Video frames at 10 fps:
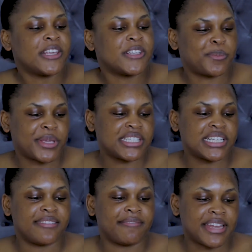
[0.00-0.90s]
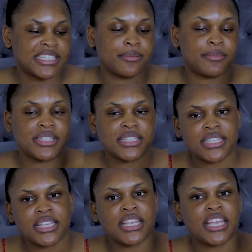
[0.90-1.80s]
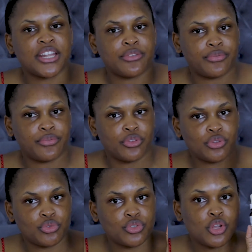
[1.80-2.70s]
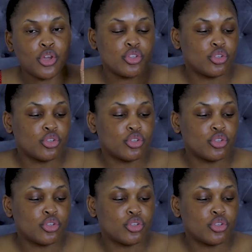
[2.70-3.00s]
It's basically vitamin C infused